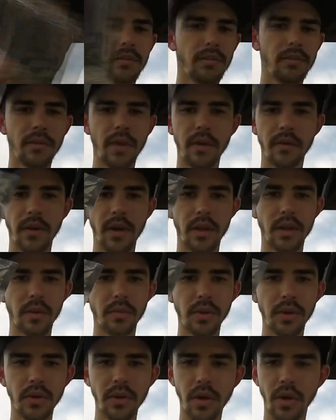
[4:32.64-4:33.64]
They've got the
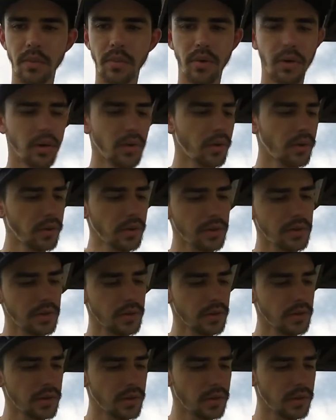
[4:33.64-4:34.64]
bluegill pro. This
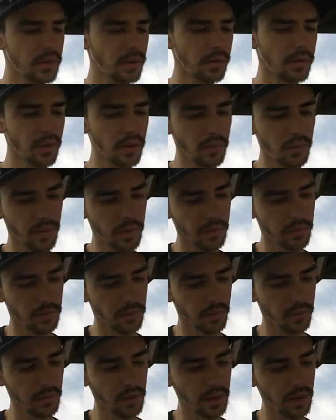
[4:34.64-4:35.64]
is just the new one
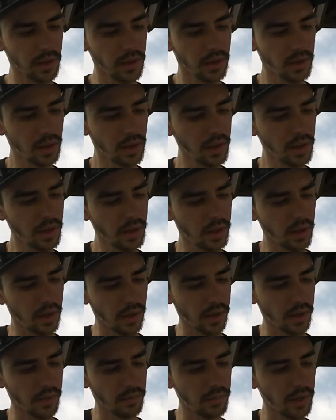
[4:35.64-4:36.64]
for me.
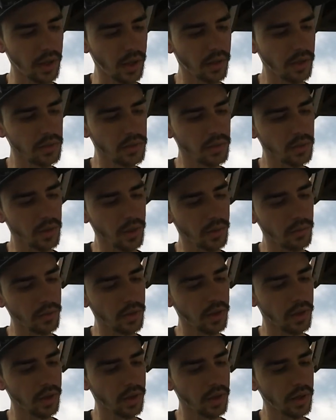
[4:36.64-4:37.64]
They also come
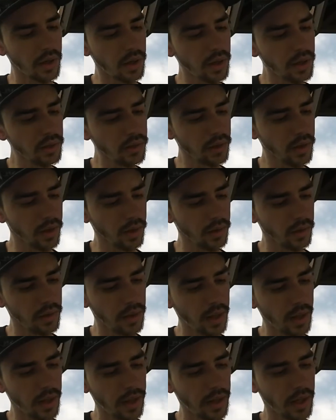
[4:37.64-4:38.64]
with another color
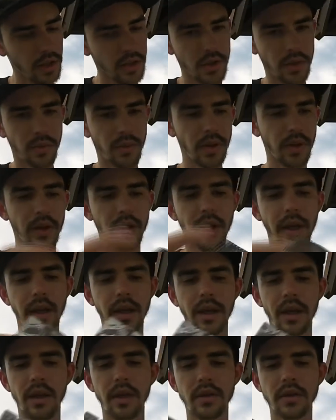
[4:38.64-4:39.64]
that I actually really
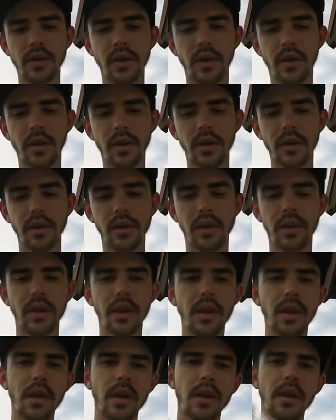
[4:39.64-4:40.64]
like, and it's called
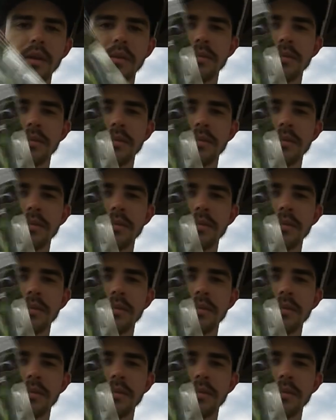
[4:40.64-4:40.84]
the